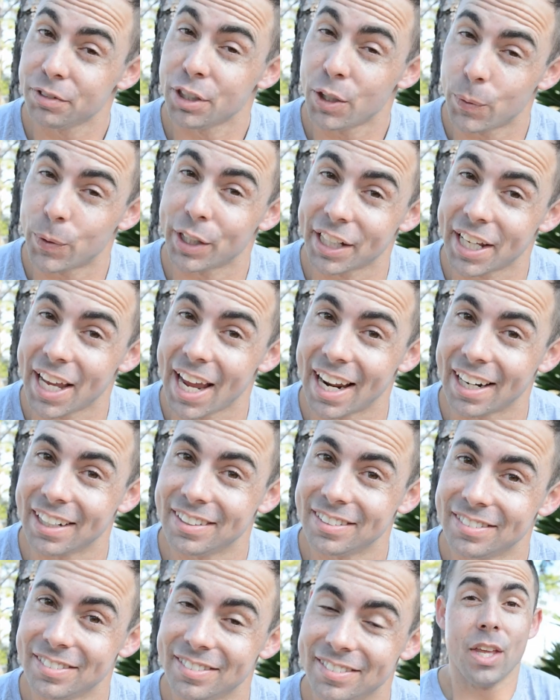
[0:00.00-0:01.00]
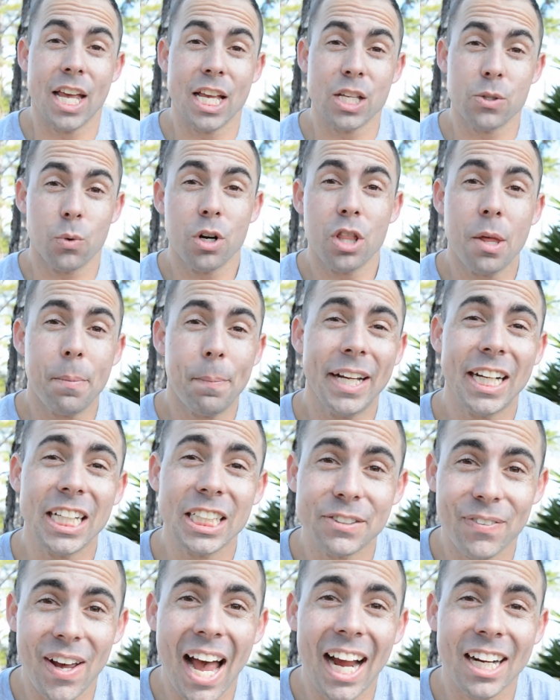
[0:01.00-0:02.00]
It really can. It's one of the
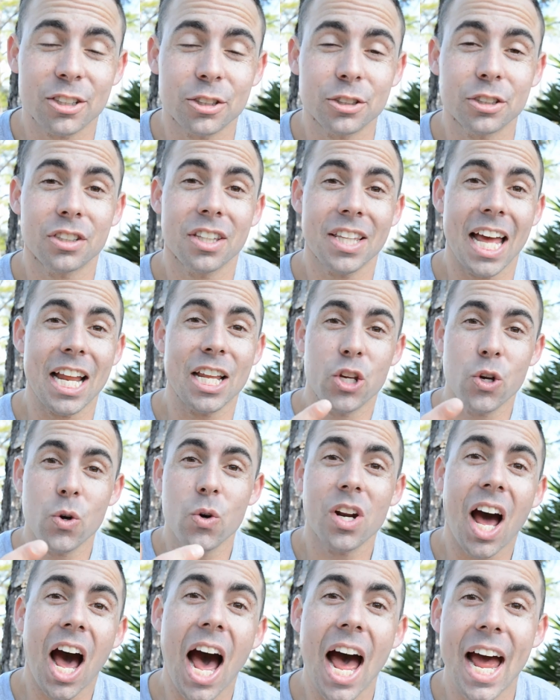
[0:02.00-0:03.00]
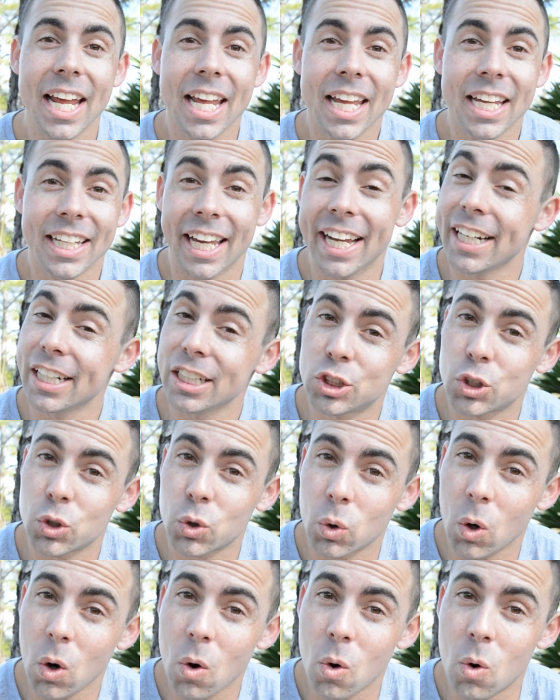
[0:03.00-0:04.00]
biggest factors that you and I can
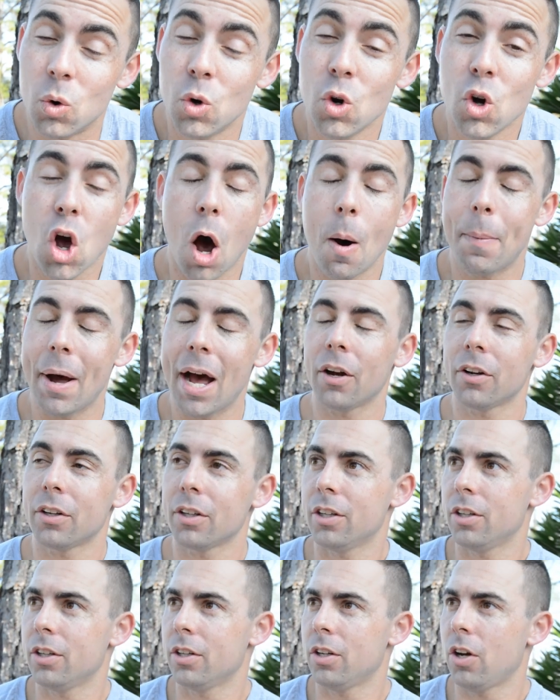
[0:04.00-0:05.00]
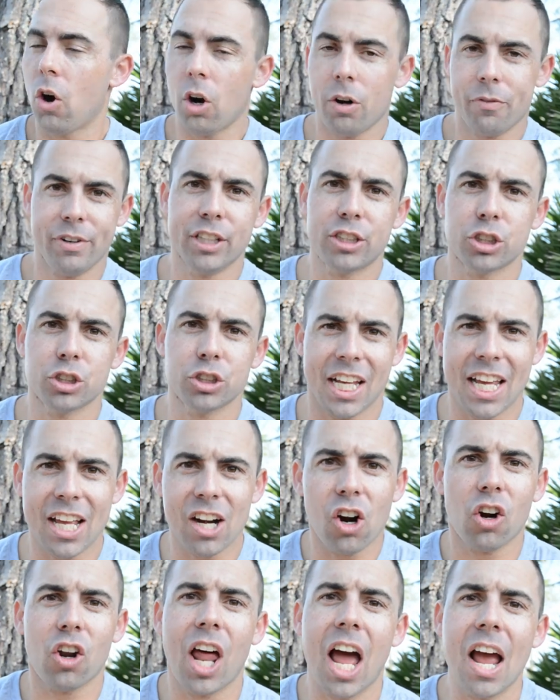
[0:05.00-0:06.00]
control about our adventures and
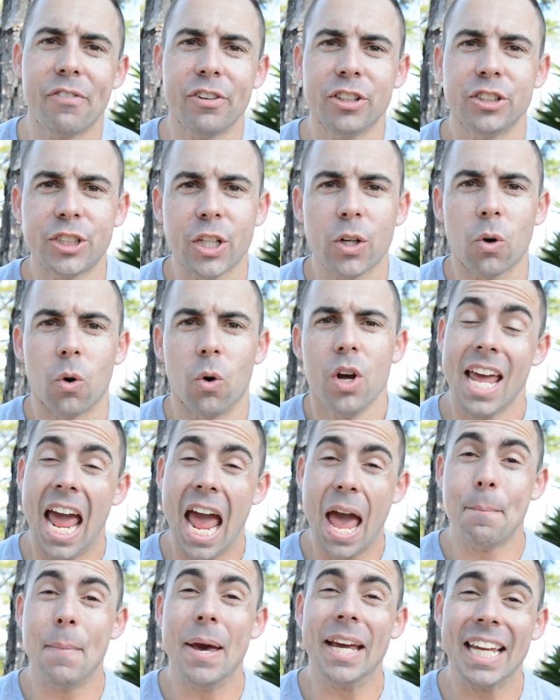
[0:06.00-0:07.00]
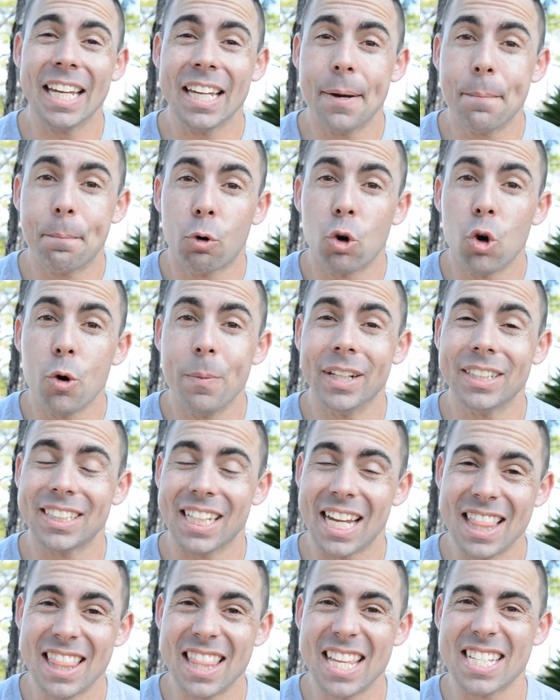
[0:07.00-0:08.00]
our life in general. And making improvements
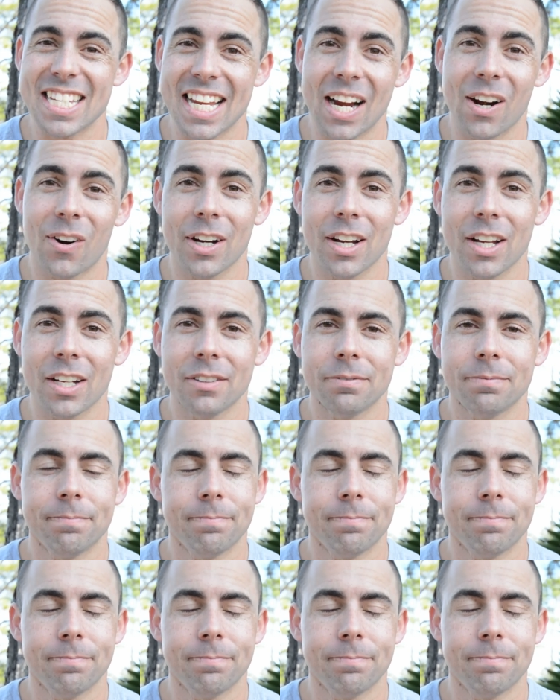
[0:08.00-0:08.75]
in this area